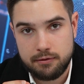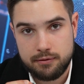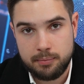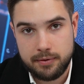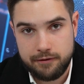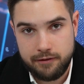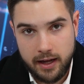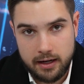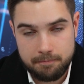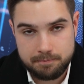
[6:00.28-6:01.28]
from the
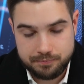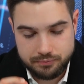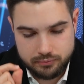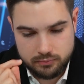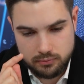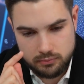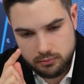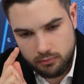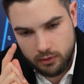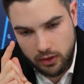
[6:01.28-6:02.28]
Fed.
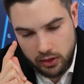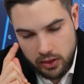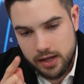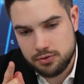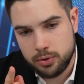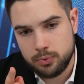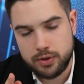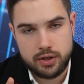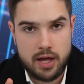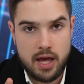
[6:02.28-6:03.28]
The next one we're
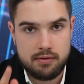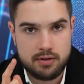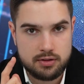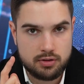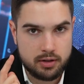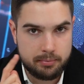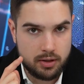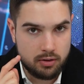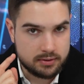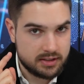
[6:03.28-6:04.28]
going to have is going to be
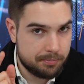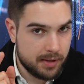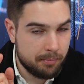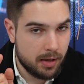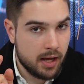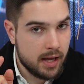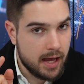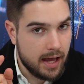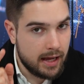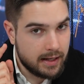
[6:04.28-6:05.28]
on September,
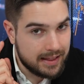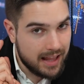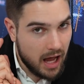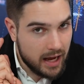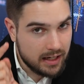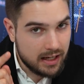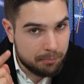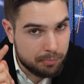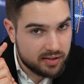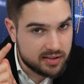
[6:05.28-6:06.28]
and
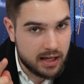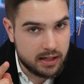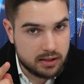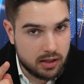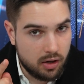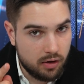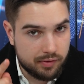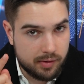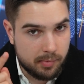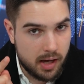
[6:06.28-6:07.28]
90%
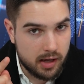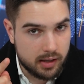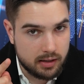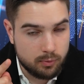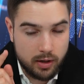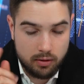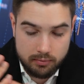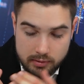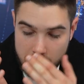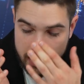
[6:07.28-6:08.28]
of the market, well,
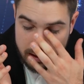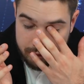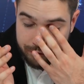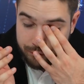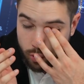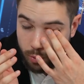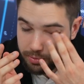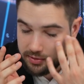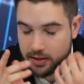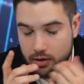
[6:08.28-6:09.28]

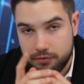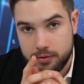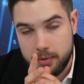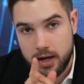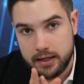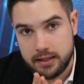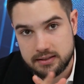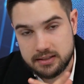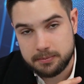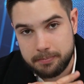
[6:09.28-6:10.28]
94% of the market is
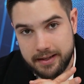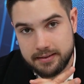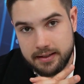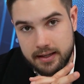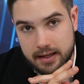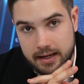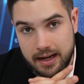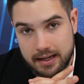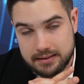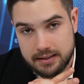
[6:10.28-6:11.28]
expecting a
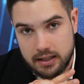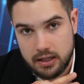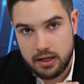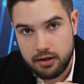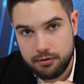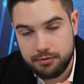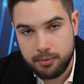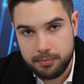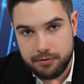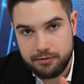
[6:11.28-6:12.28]
cut
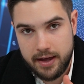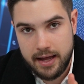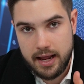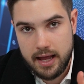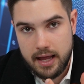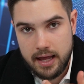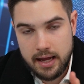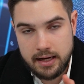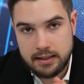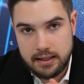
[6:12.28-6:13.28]
from the Fed
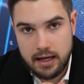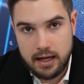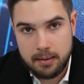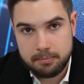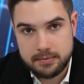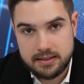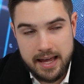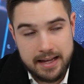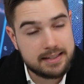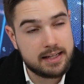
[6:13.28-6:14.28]
in
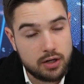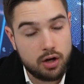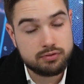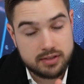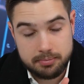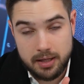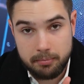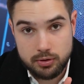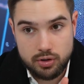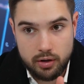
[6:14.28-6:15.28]
18th of
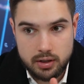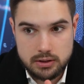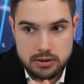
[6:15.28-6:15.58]
September. So